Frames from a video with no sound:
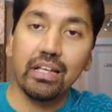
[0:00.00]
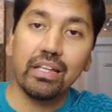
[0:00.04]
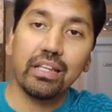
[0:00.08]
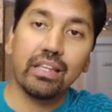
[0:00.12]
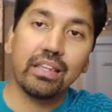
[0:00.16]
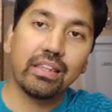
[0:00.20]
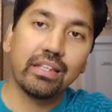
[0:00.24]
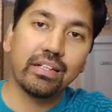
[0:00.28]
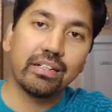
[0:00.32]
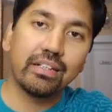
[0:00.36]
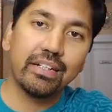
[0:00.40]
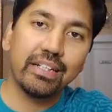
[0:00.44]

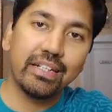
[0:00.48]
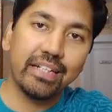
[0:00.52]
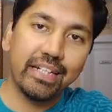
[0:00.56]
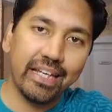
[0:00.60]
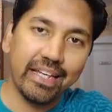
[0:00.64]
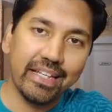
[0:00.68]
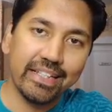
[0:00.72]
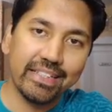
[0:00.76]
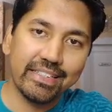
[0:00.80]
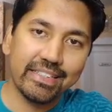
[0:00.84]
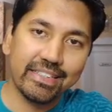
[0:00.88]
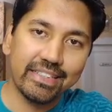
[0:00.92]
30
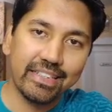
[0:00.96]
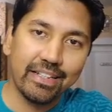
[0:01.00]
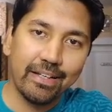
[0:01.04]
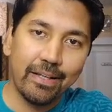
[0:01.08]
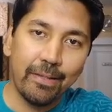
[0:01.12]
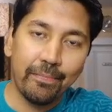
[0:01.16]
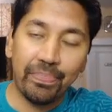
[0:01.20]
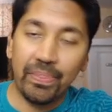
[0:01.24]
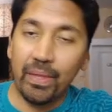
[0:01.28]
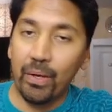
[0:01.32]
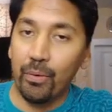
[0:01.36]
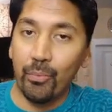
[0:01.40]
days.
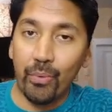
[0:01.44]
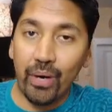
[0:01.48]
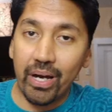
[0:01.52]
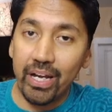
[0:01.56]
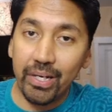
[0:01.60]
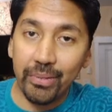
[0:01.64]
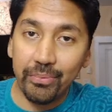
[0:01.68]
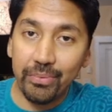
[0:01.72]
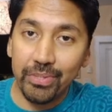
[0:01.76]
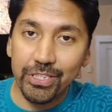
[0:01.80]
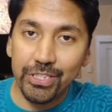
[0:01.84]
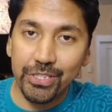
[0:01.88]
Now, why
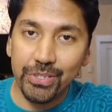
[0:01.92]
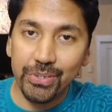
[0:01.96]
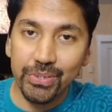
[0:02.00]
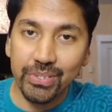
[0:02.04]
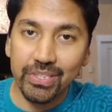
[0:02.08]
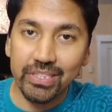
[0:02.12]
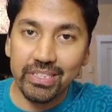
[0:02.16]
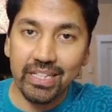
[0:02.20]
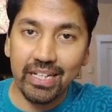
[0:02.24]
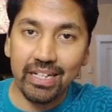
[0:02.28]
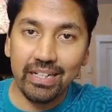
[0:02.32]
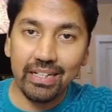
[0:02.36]
did we
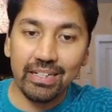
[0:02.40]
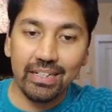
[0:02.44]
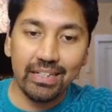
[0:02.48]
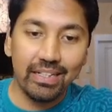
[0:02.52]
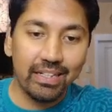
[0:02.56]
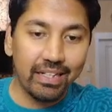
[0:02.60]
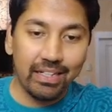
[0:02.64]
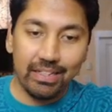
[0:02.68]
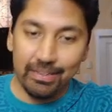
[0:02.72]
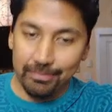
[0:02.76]
choose that?